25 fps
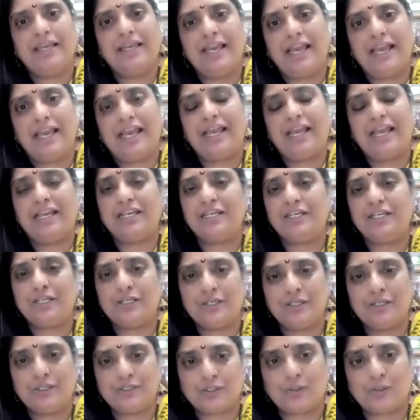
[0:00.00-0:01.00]
And
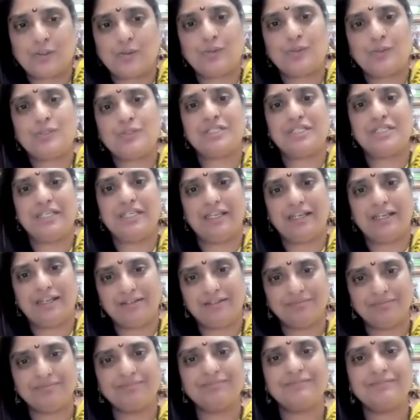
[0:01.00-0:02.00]
so she
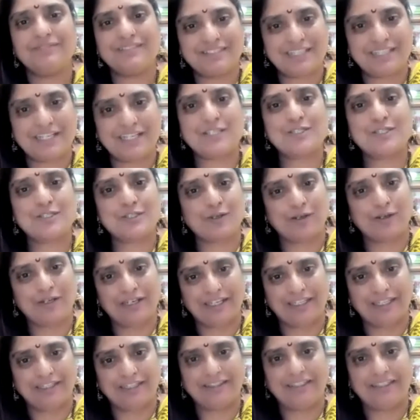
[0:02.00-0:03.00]
sits on
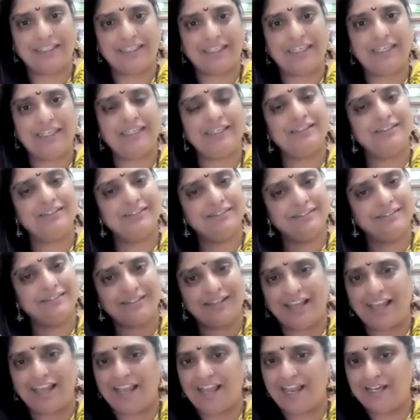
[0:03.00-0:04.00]
Nandi
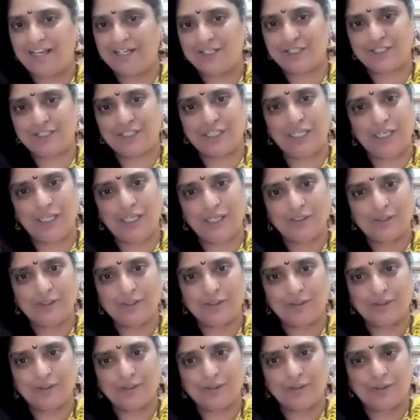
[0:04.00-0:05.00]
and she
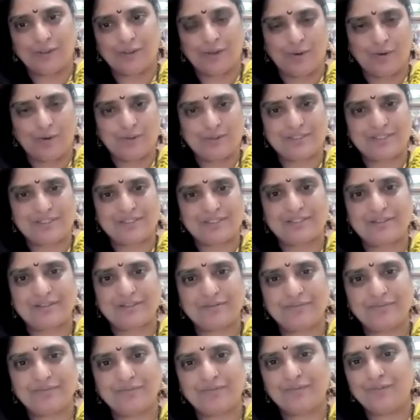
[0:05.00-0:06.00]
goes.
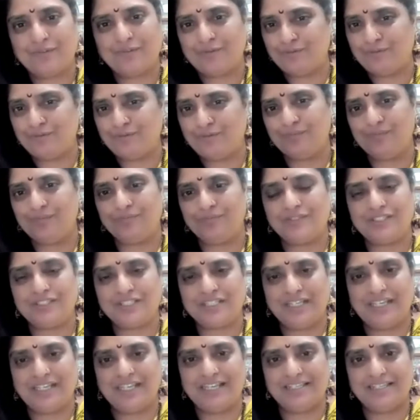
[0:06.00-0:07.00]

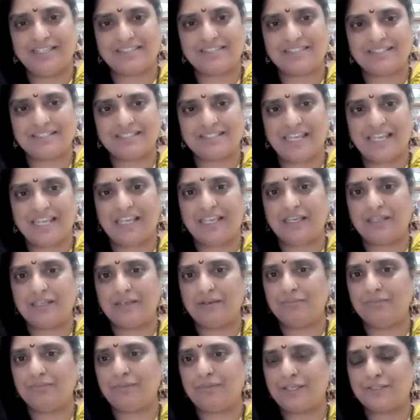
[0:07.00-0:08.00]
She is
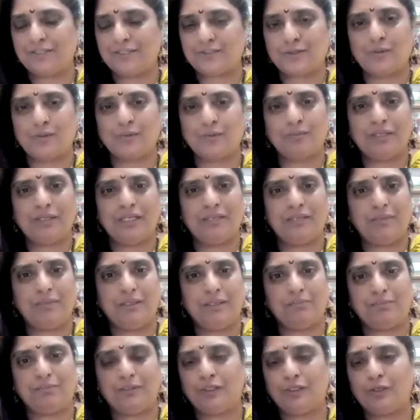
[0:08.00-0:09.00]
taken by so many
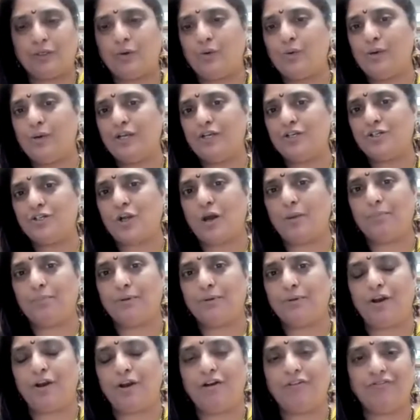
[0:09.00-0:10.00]
people, go and drop
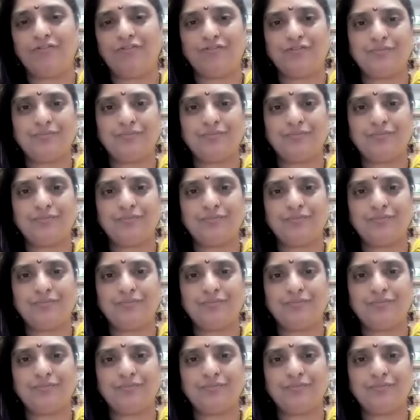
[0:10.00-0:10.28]
her off.